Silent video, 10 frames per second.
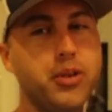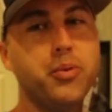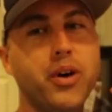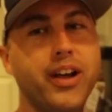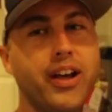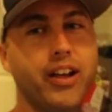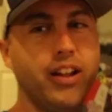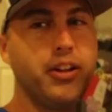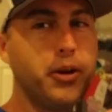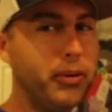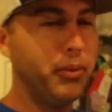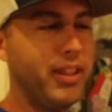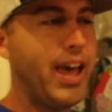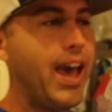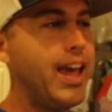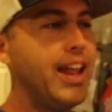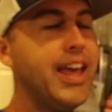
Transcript: do a little bit with that.